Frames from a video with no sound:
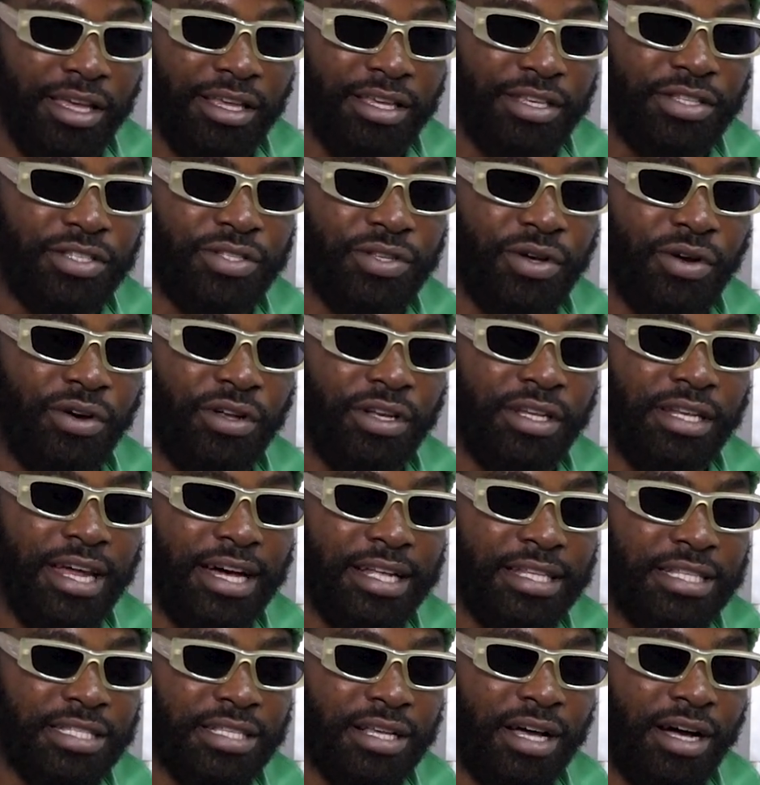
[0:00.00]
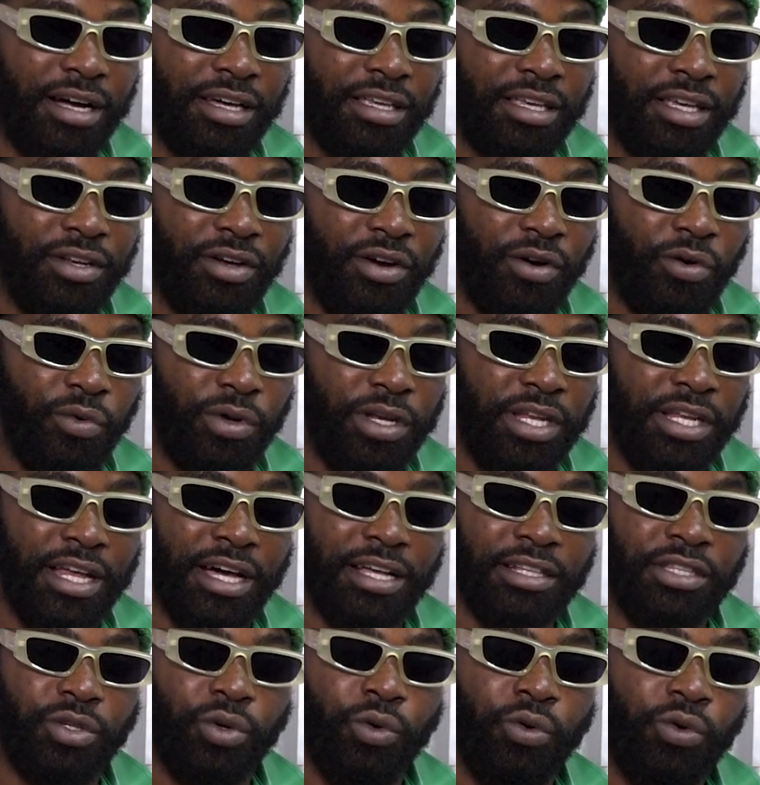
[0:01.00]
So that song, we did
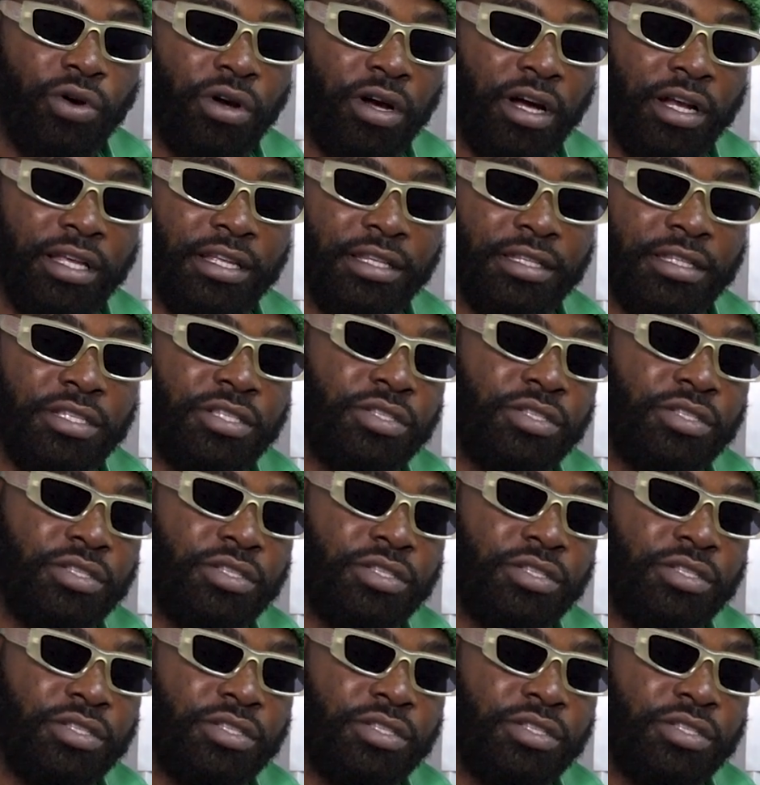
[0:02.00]
a tour on it, the